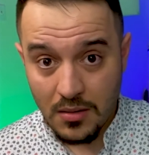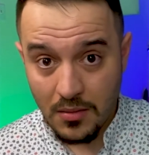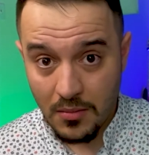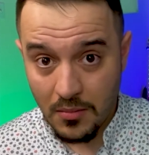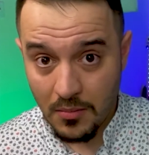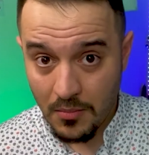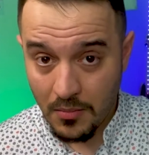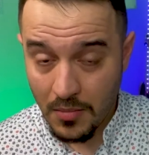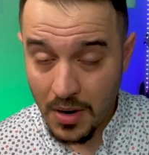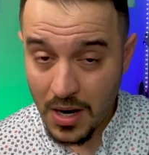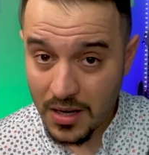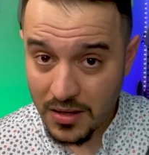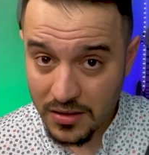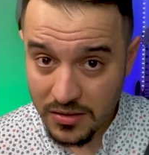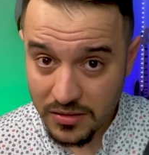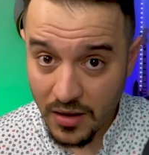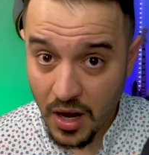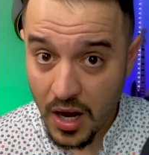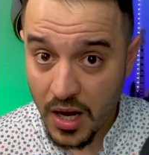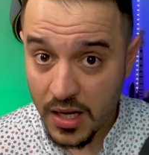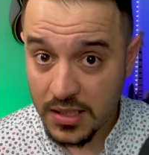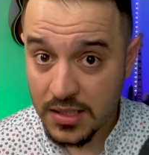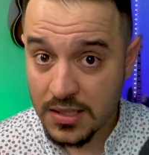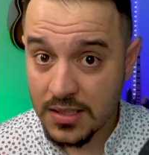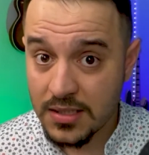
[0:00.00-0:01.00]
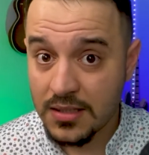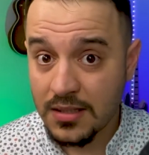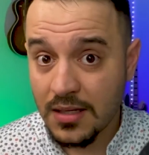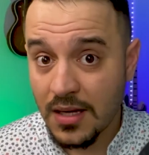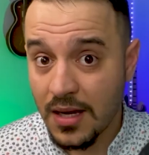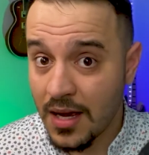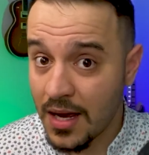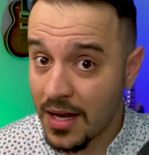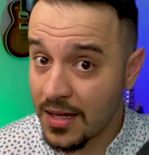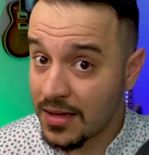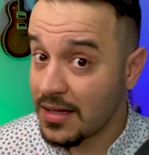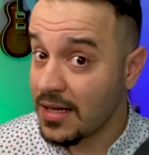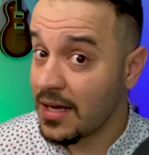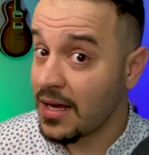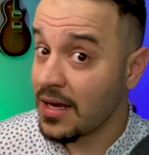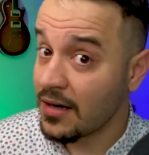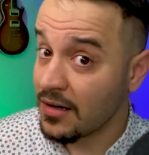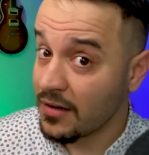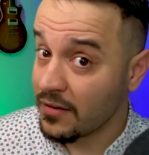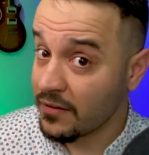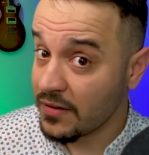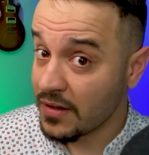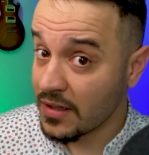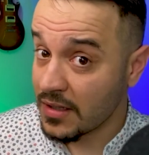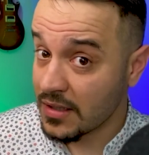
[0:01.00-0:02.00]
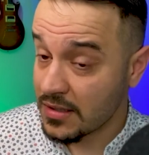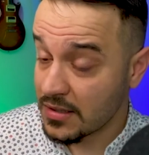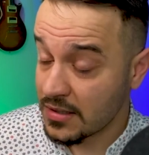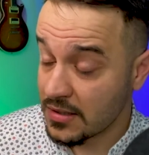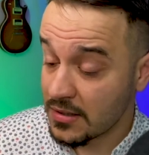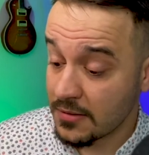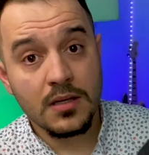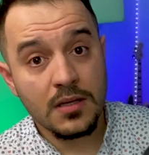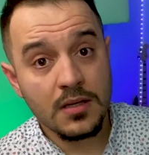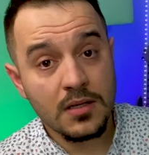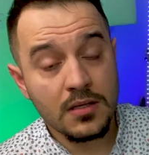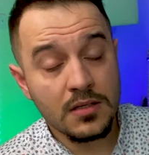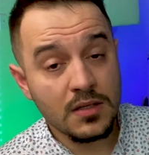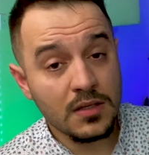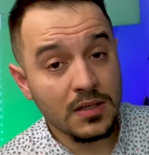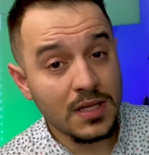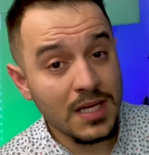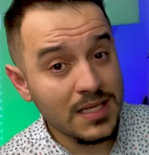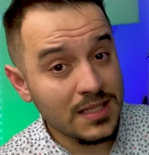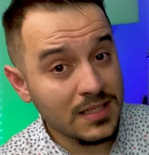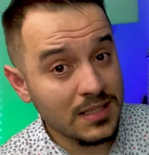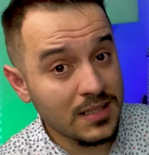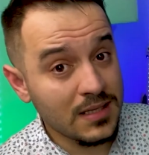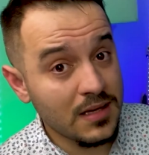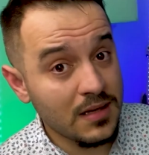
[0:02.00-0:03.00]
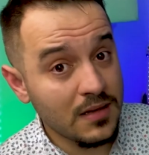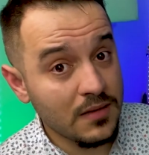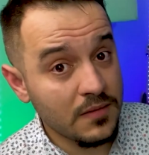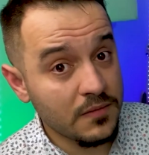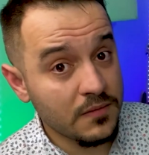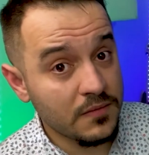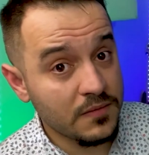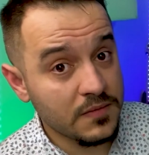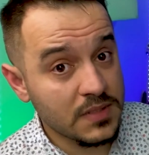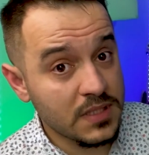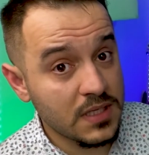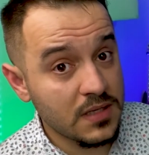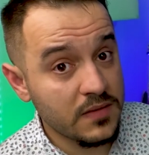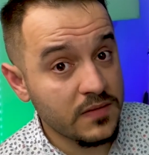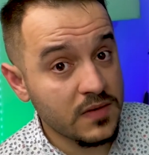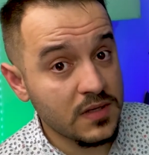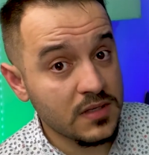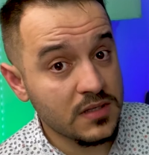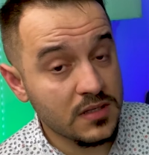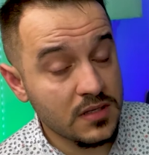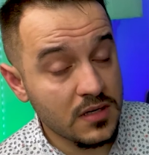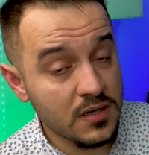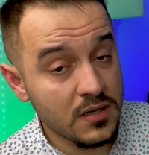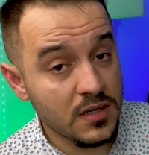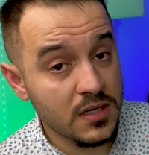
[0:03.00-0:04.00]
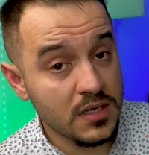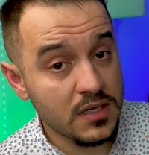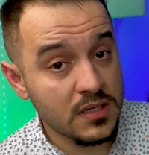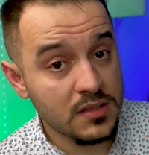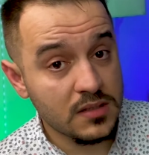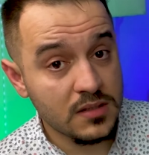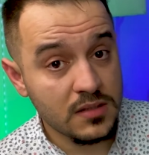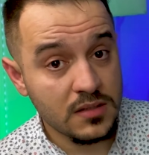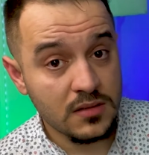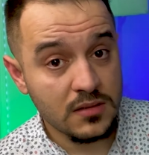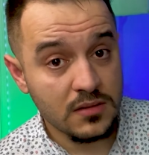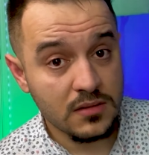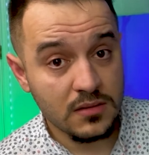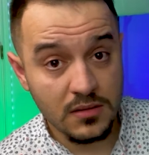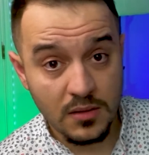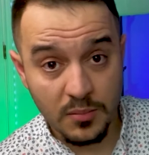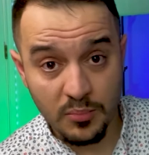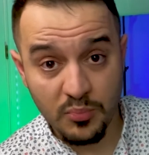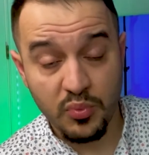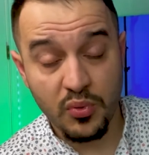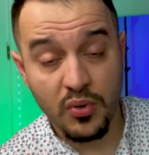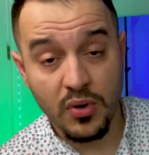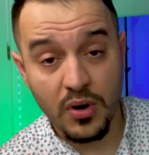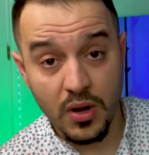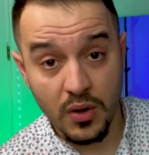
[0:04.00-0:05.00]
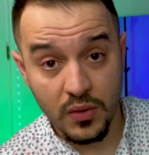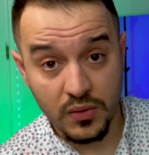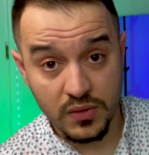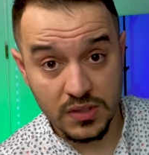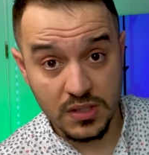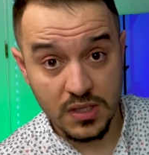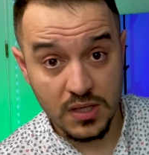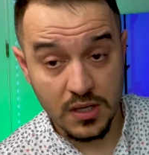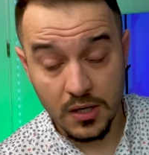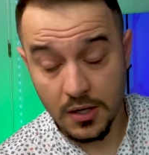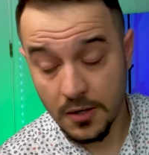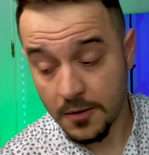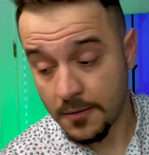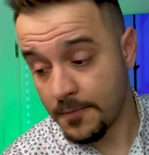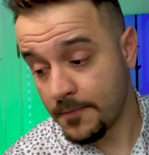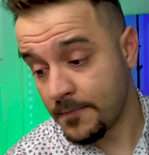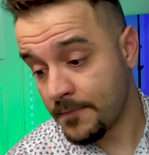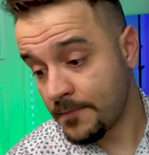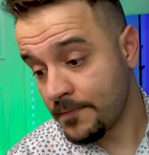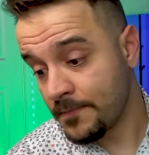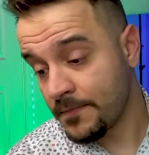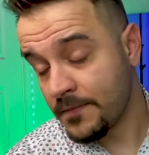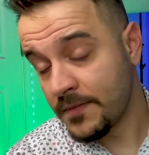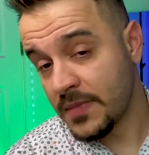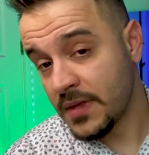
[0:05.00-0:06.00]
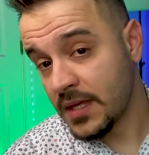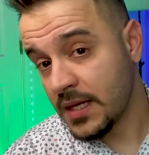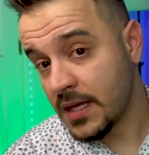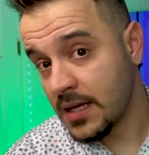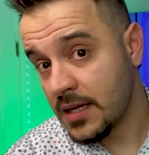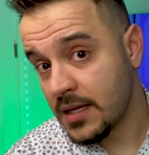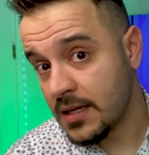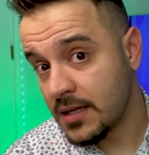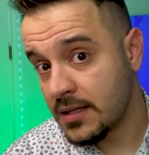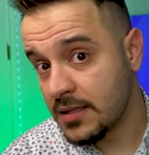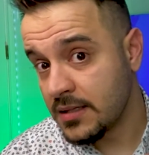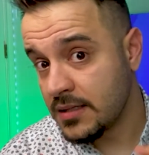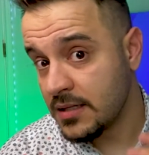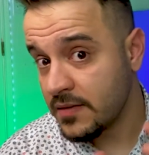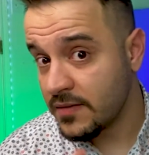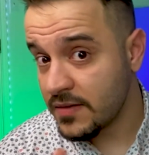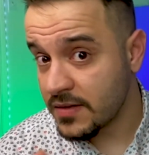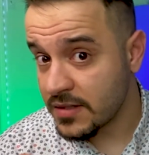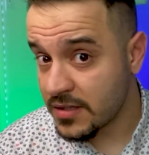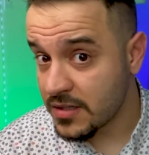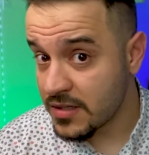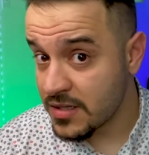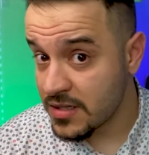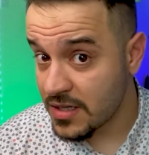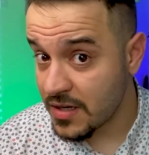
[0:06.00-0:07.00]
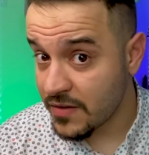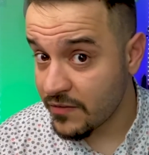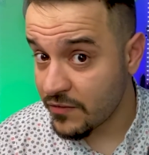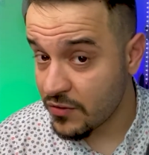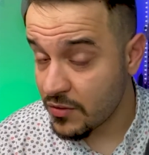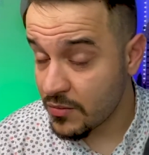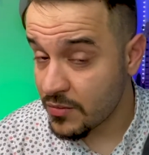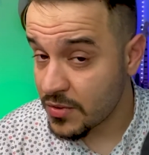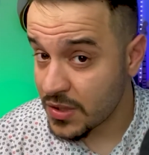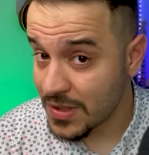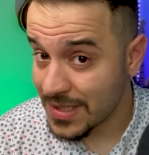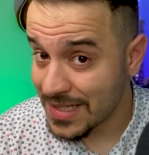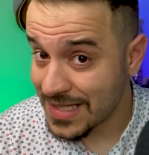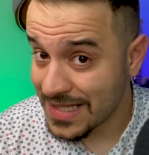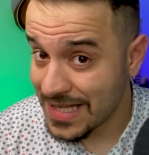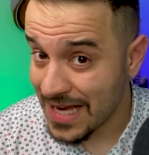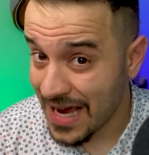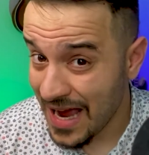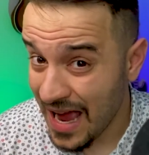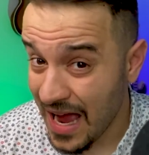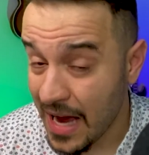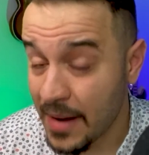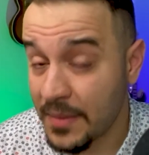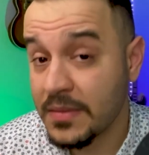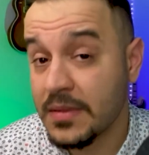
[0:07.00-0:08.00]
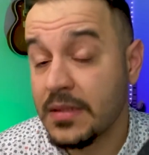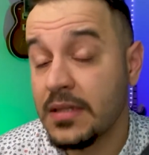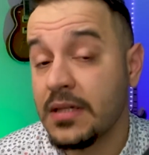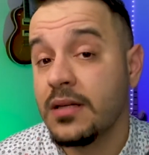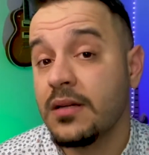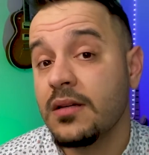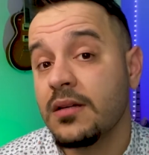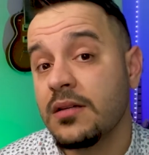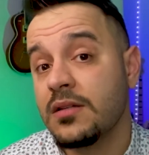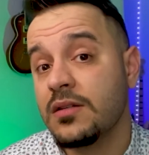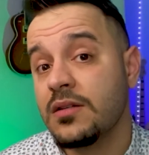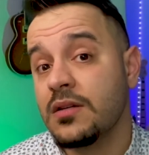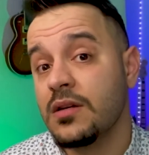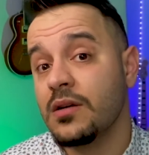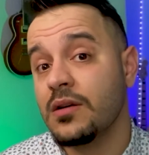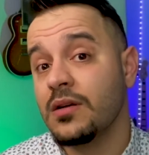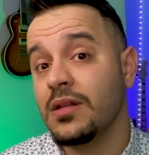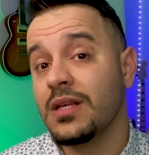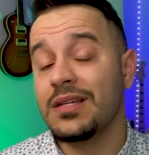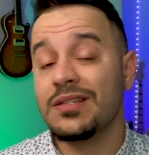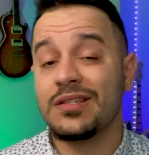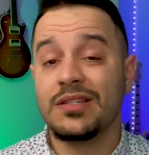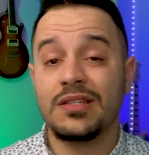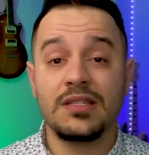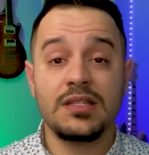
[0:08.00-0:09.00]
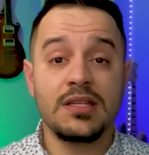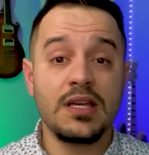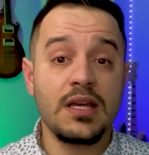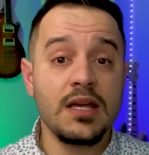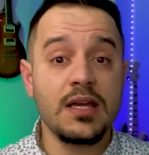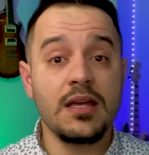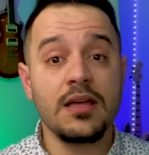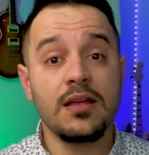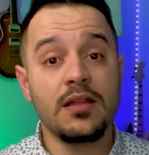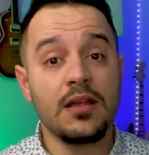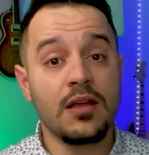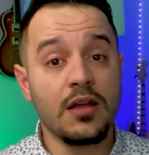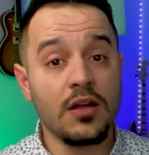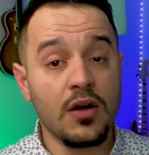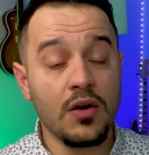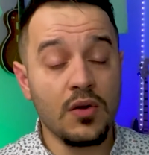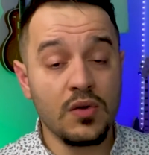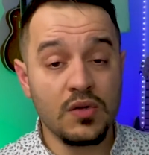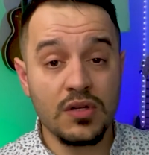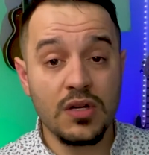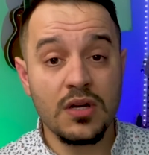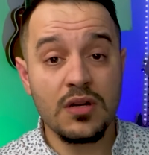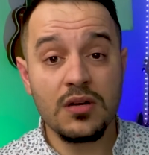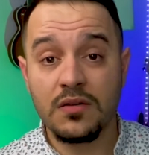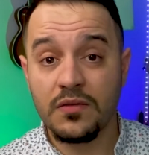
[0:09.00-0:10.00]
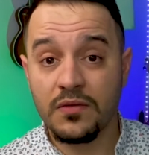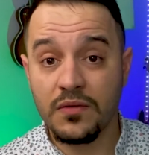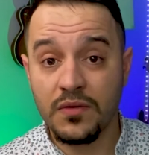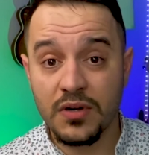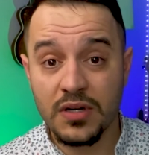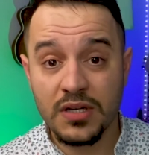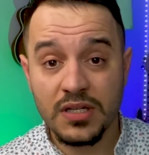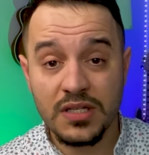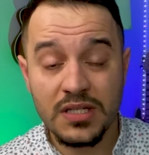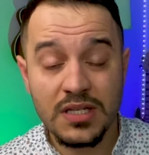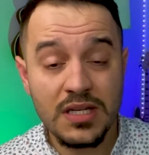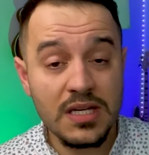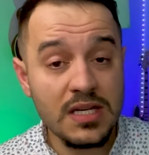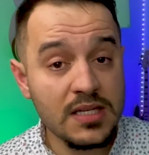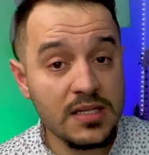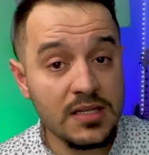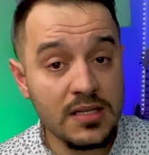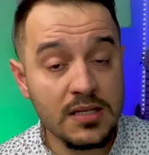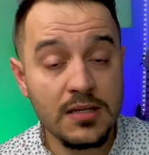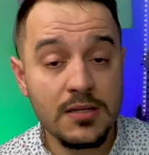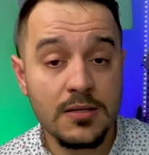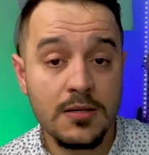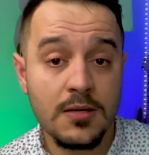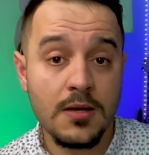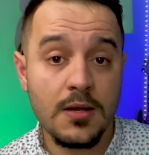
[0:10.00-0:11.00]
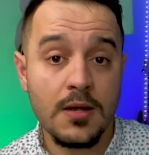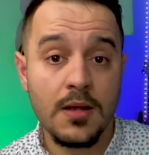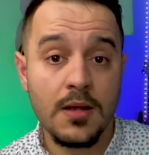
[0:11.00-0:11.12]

my thoughts at the end of this. So let's give TV series the pros here. TV series have room to adapt. So let's just say it goes on for a season